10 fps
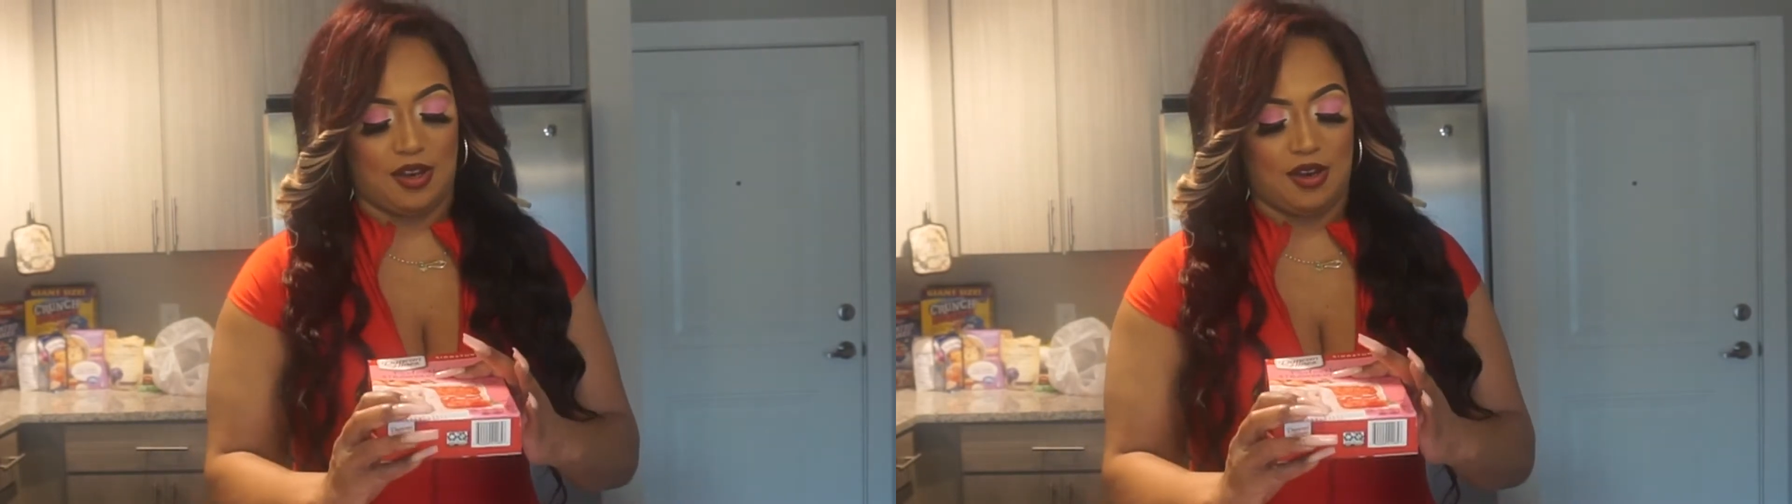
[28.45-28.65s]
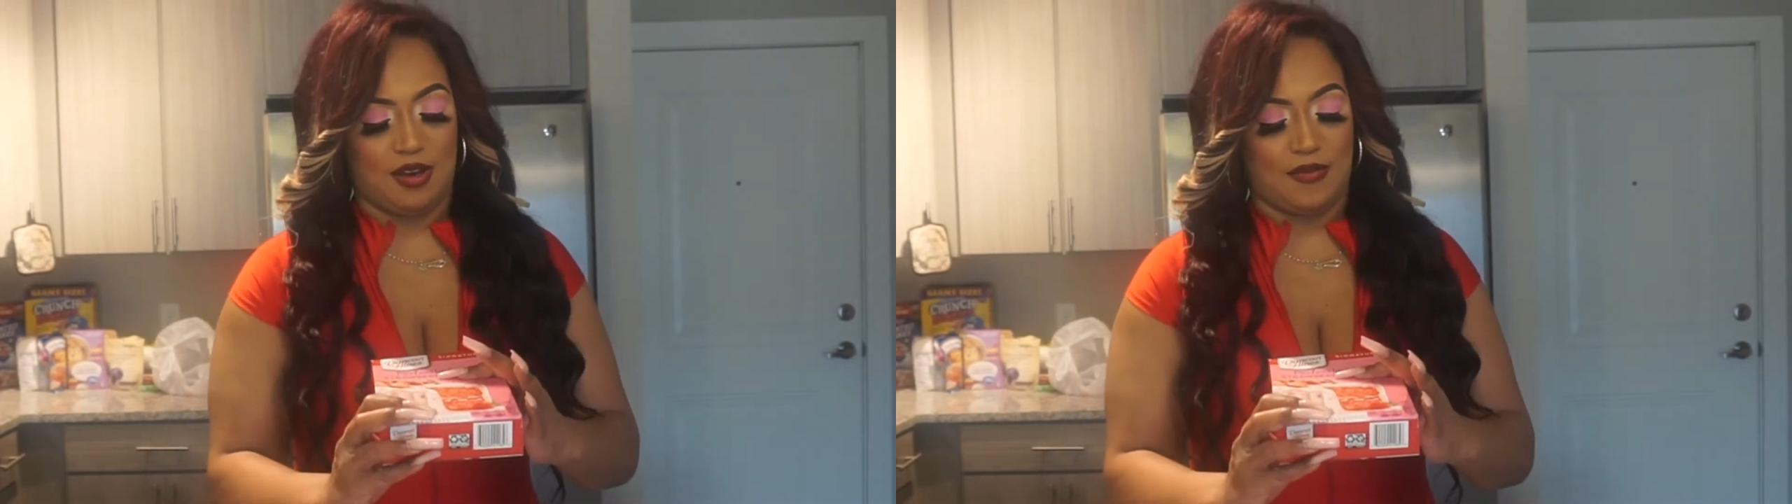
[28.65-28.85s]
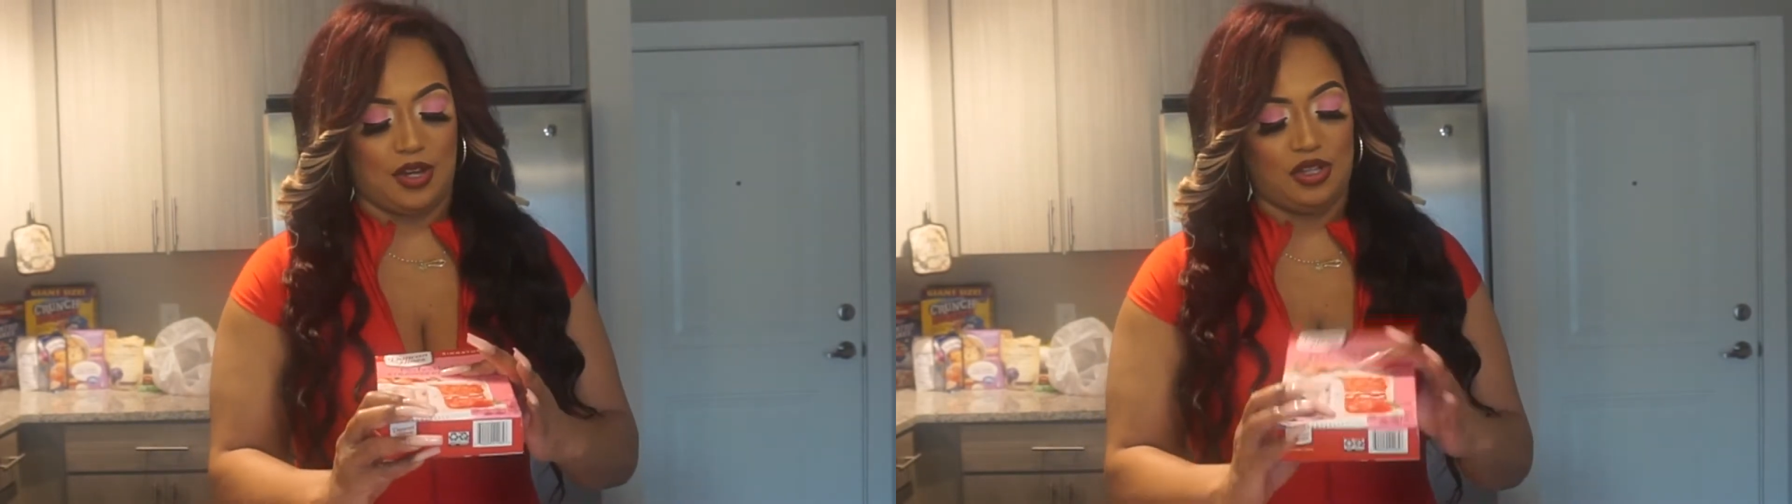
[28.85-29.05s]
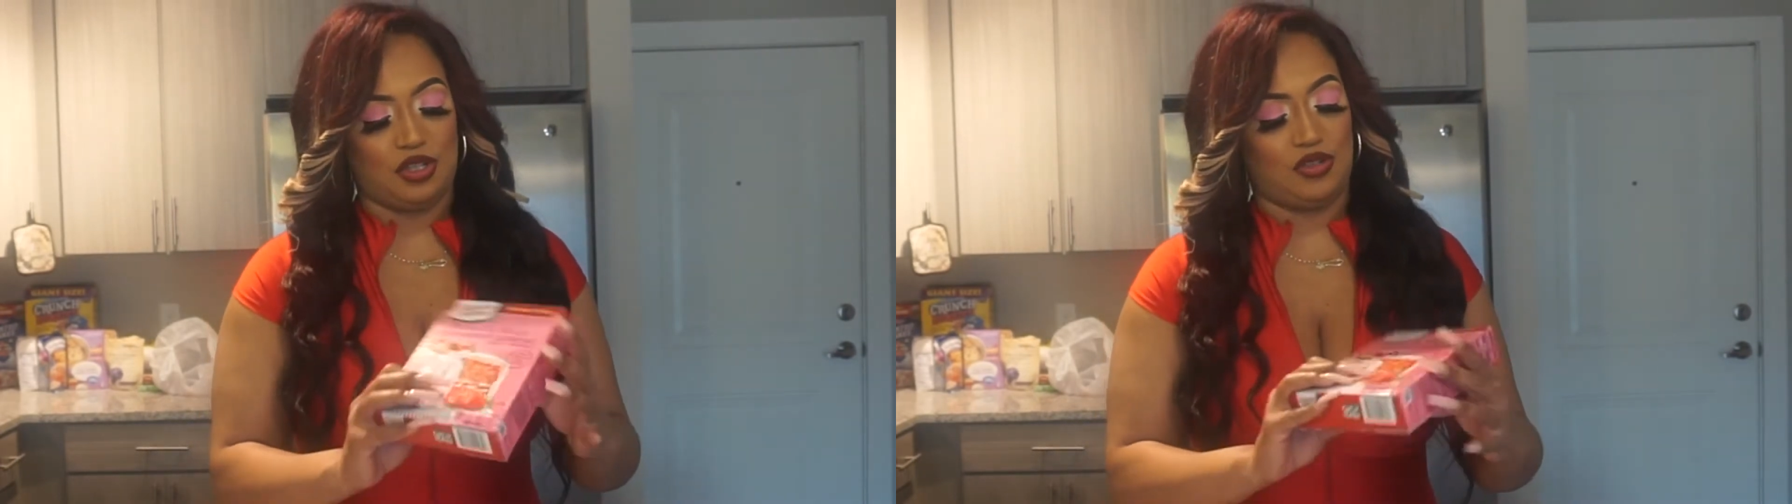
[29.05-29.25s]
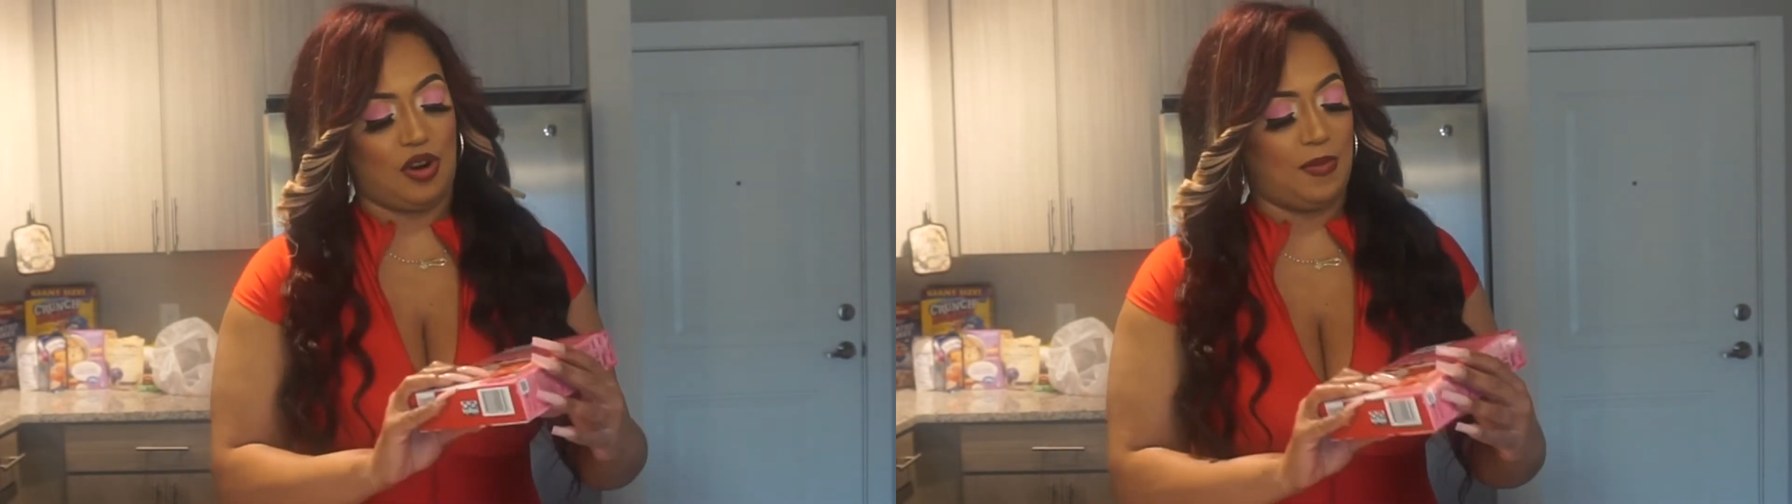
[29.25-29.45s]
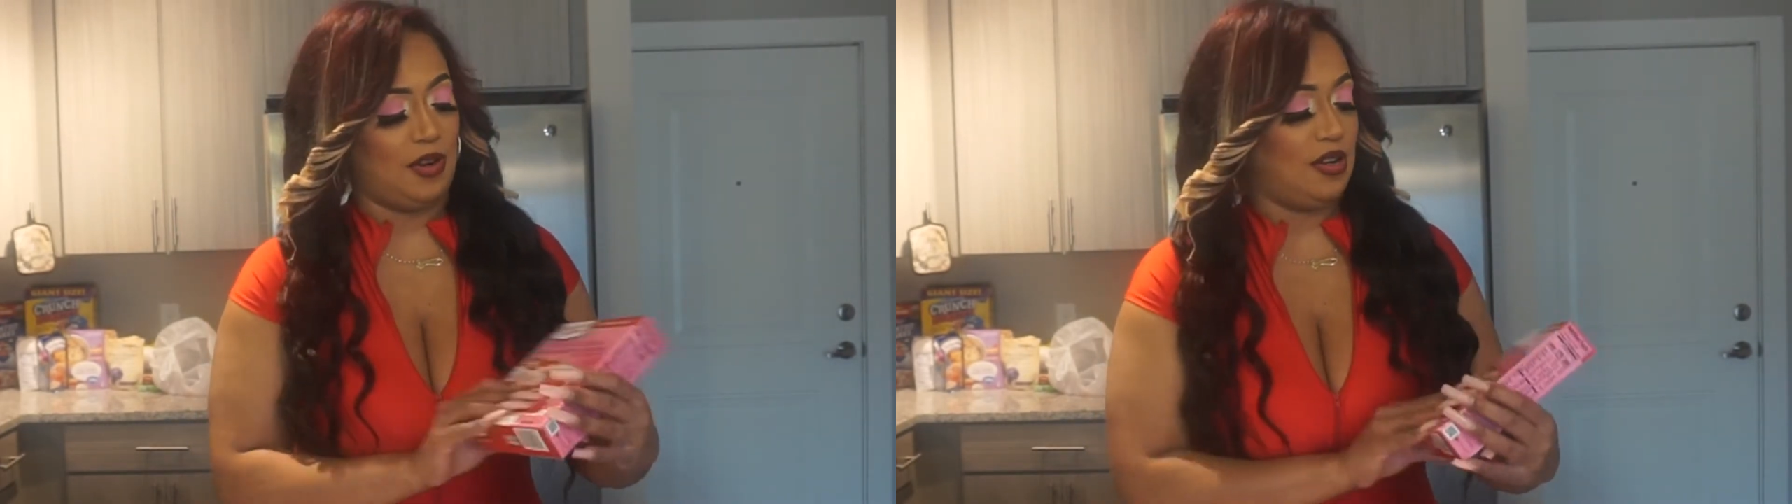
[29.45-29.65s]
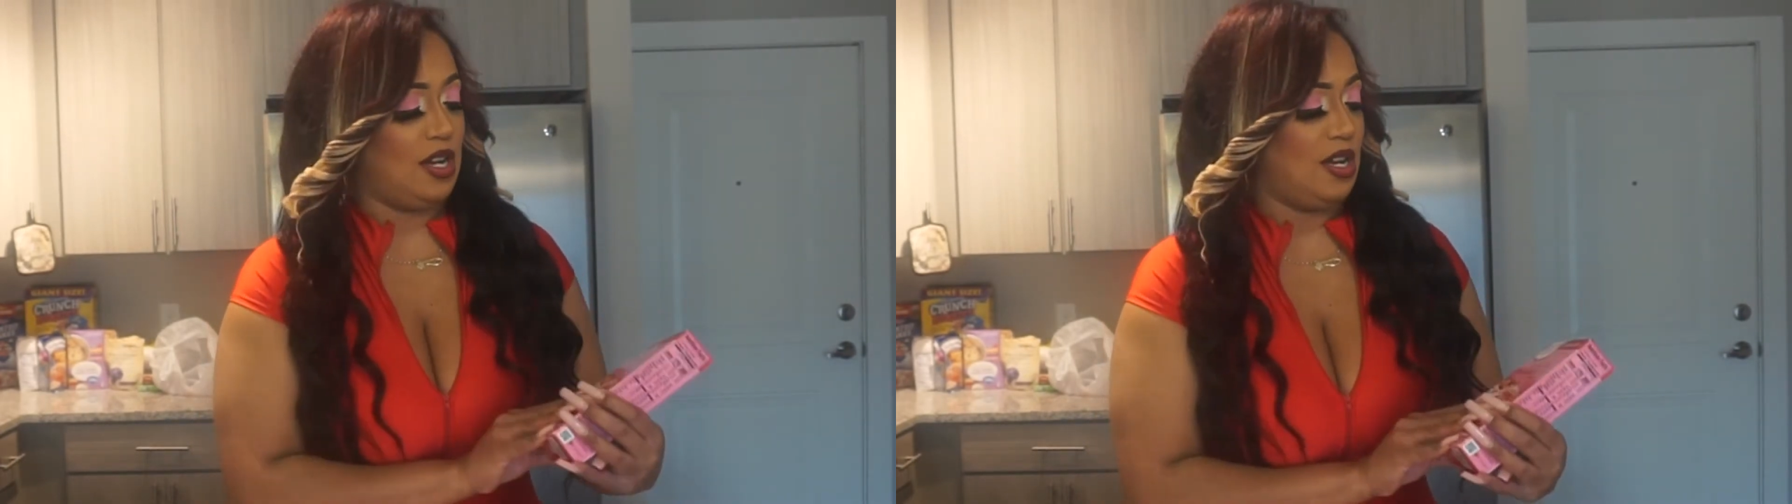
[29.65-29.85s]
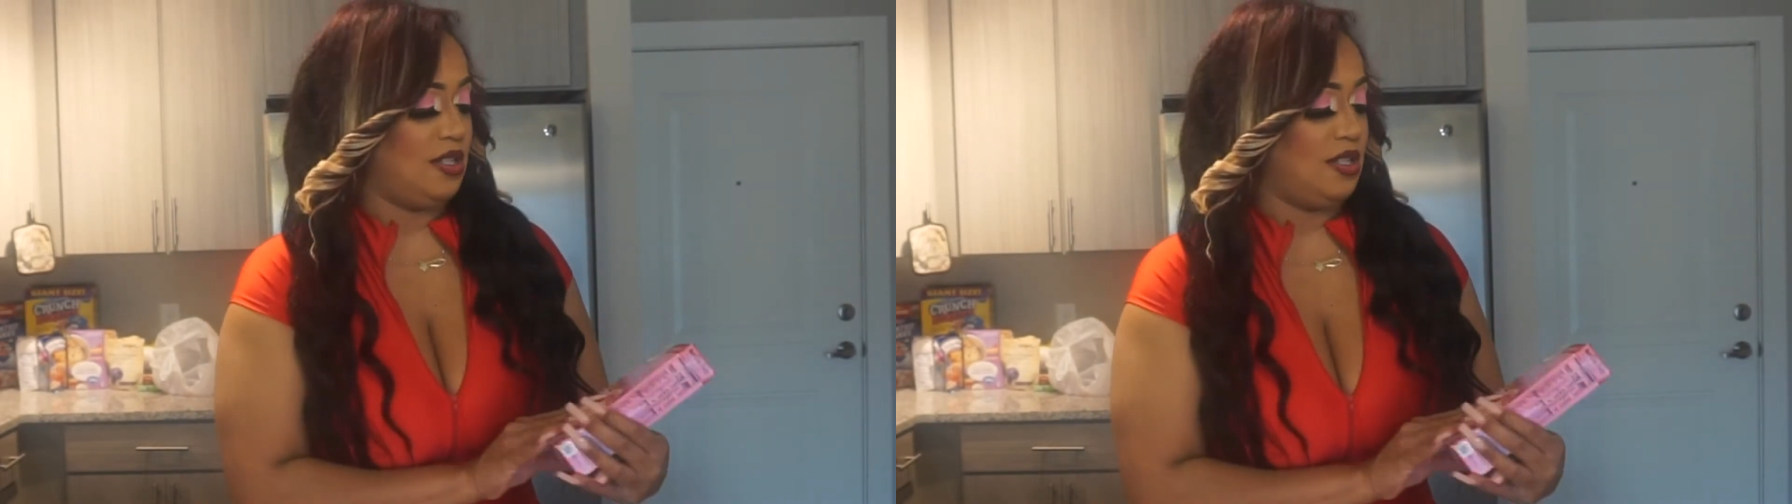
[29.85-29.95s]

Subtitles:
of Strawberry